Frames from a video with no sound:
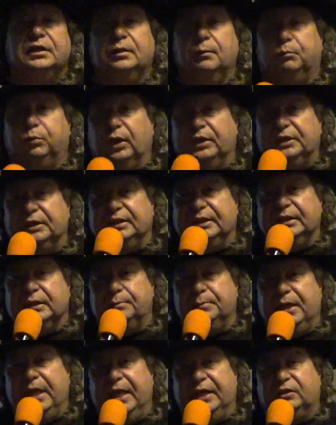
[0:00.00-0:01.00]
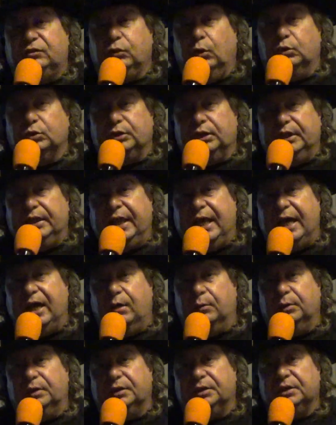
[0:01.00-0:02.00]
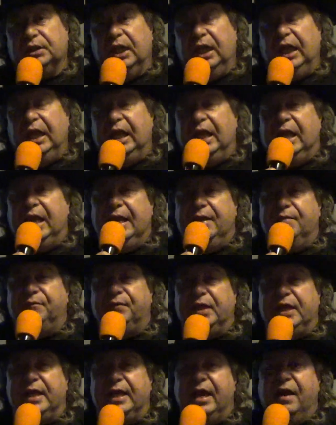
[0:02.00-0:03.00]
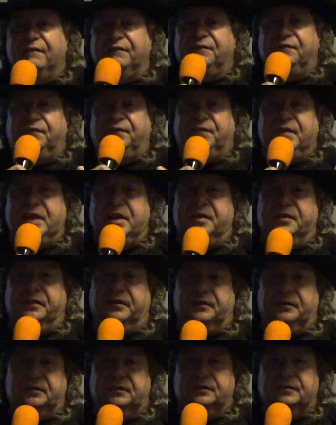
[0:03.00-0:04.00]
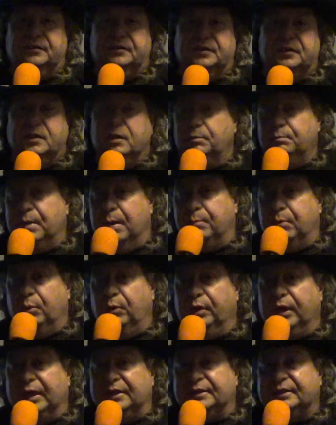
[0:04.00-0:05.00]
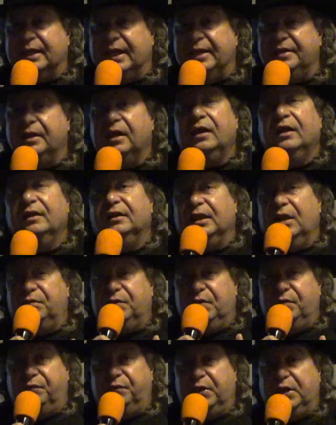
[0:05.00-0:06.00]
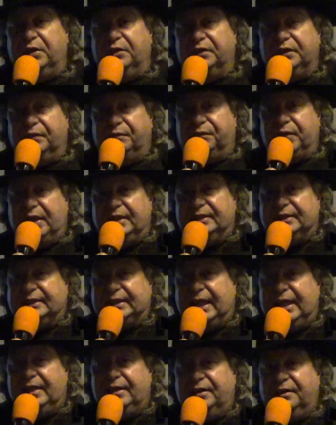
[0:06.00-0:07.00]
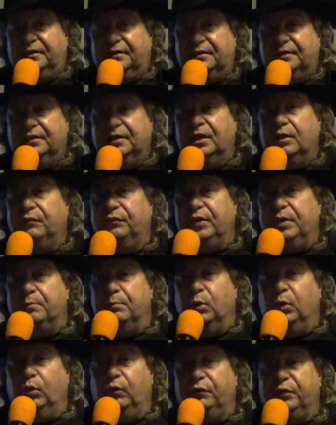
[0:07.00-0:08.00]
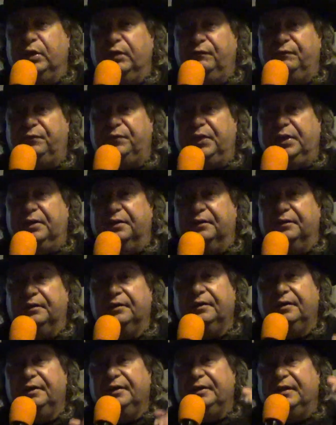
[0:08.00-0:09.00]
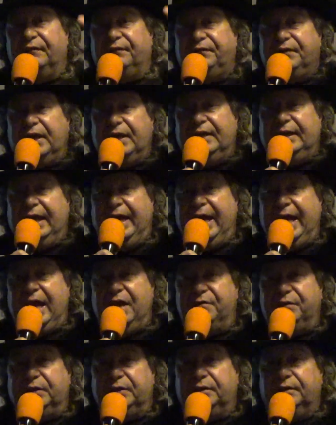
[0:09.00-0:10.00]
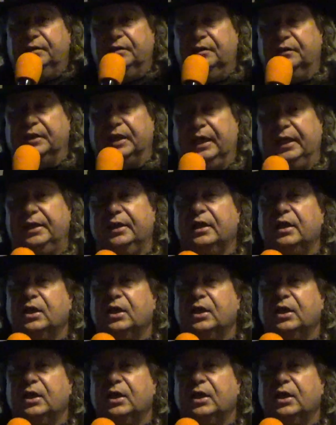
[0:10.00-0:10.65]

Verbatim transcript: The prejudice and hate, trolls and cowards live in fear. Remember what I said? Live in fear, defend Satan. Remove your fear, defend heaven. Okay?